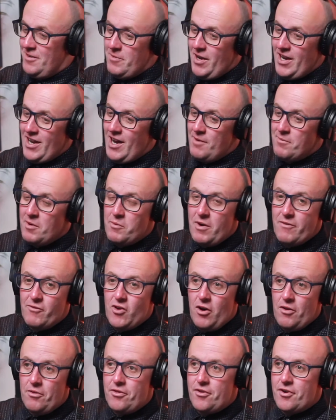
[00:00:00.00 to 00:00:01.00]
mate. I mean, we've
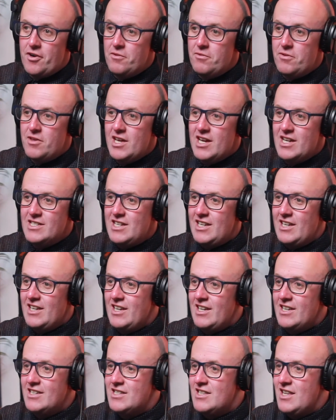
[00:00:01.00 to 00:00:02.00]
gone through 30
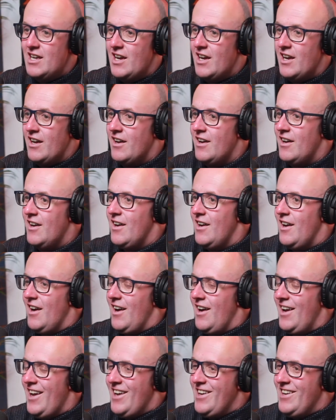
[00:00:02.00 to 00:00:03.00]
years there
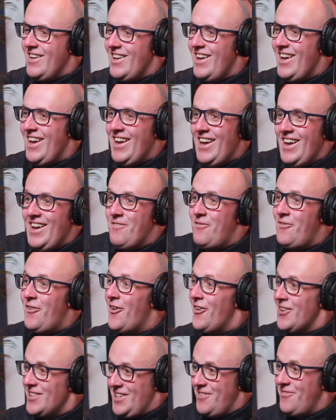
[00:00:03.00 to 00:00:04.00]
in
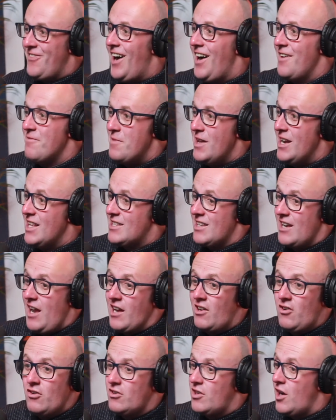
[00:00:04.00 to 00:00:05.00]
45 minutes, and
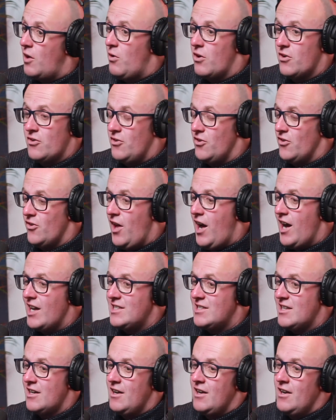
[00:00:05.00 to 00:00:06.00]
I could go on all
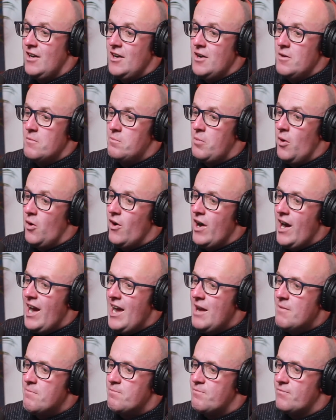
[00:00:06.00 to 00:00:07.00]
night. But
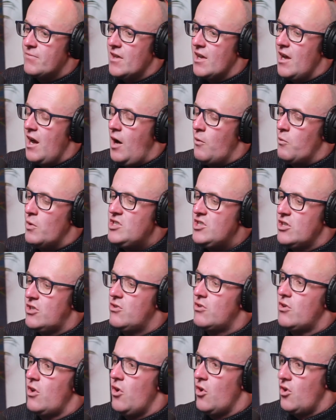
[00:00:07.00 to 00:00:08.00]
I wish you
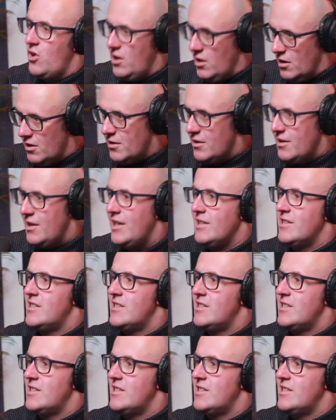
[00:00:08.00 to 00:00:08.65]
good luck in